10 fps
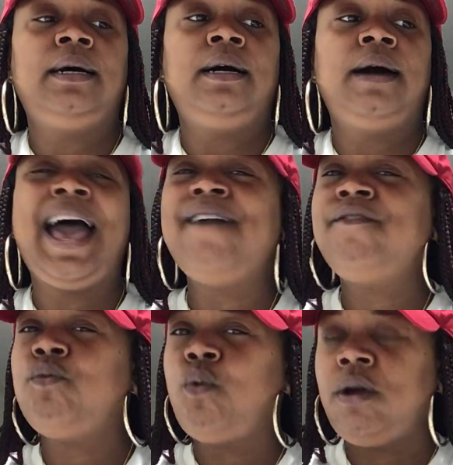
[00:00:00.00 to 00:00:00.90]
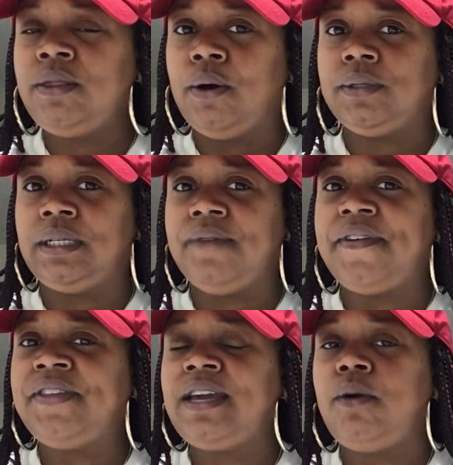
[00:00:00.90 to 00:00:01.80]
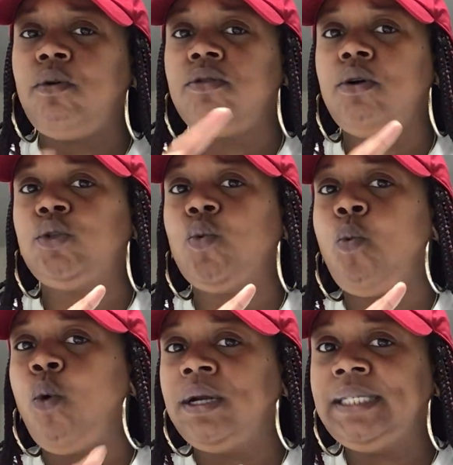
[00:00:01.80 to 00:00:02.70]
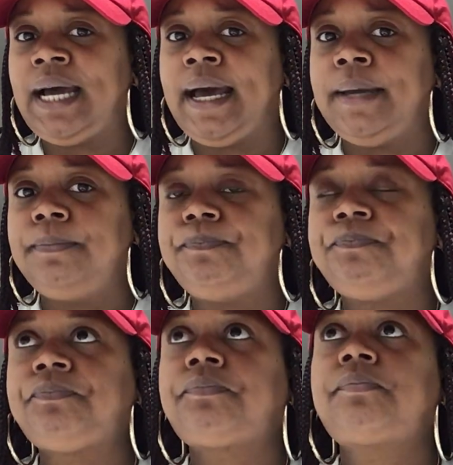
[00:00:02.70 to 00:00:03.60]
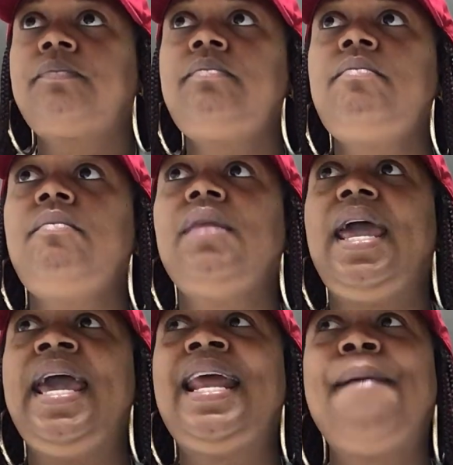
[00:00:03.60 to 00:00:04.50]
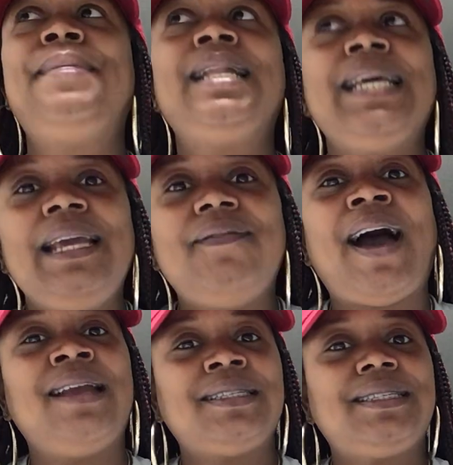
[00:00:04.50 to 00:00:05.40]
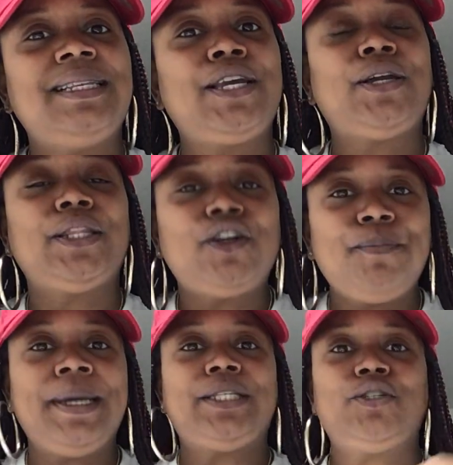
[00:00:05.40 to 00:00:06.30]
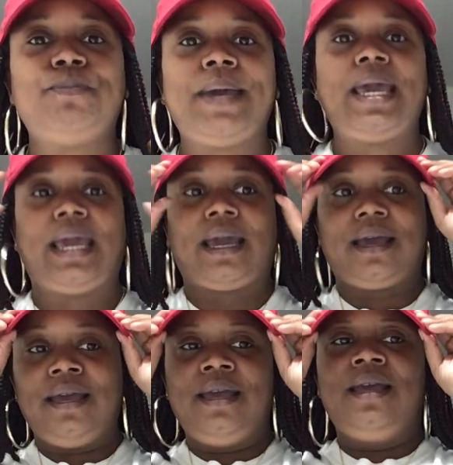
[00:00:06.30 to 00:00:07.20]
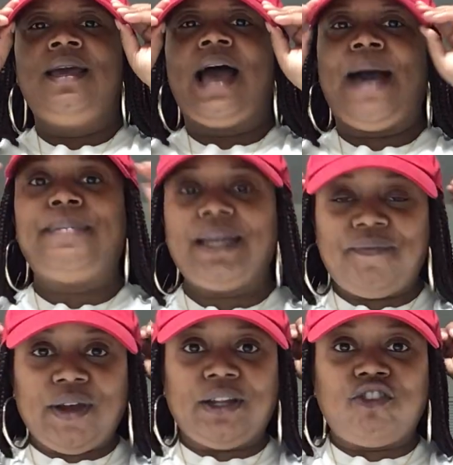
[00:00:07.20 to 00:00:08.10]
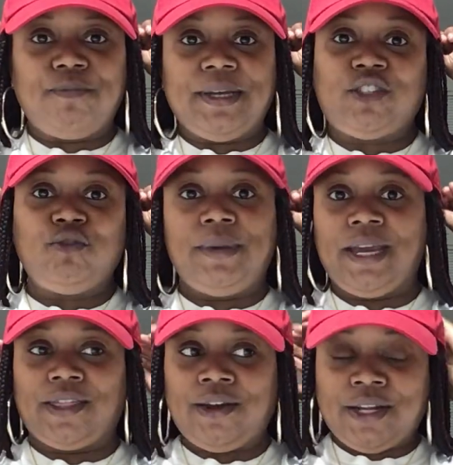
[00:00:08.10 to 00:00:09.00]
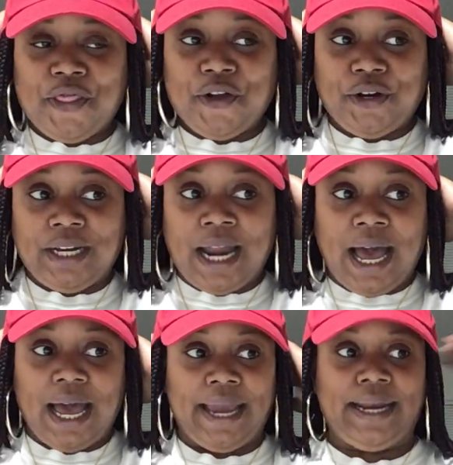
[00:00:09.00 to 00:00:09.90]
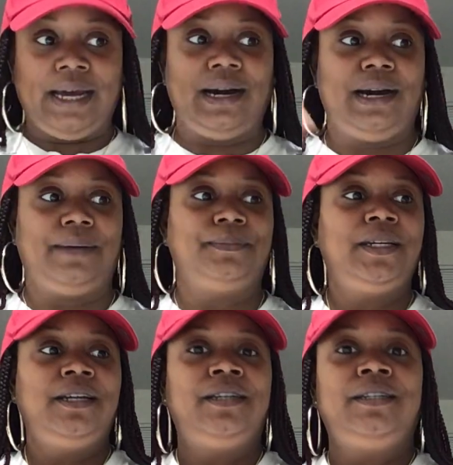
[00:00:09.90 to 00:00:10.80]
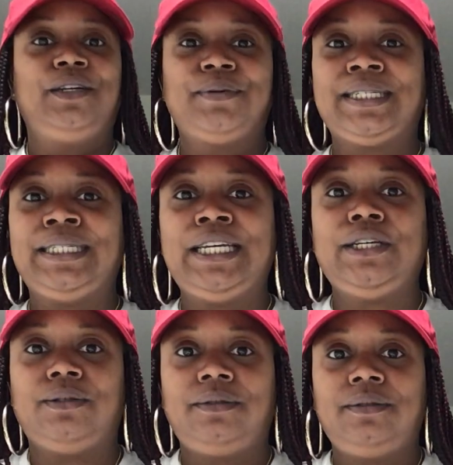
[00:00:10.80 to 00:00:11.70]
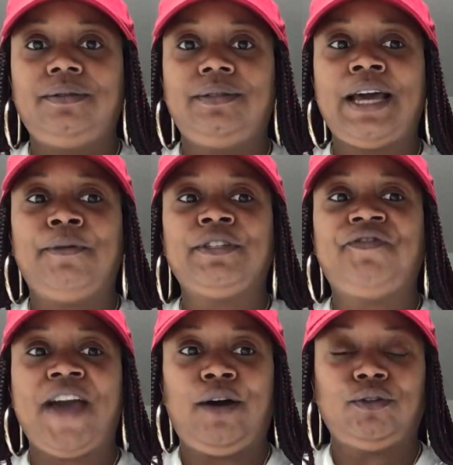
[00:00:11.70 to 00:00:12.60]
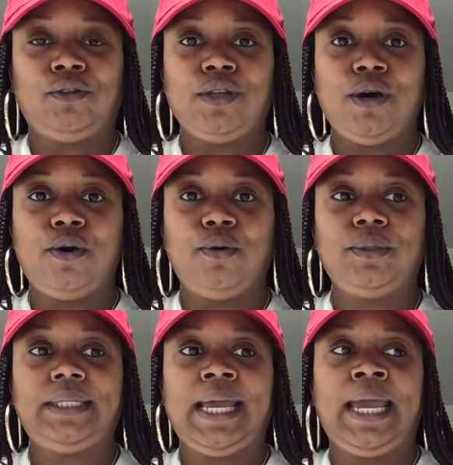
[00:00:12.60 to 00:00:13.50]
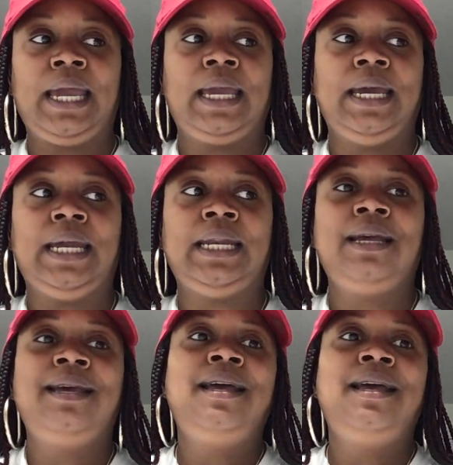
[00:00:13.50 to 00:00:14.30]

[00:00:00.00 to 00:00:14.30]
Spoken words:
I haven't worn those enough. I think I wore those one time. And I believe, honestly, they're a little bit too big. They're in a 39. There was a deal that was found on those. And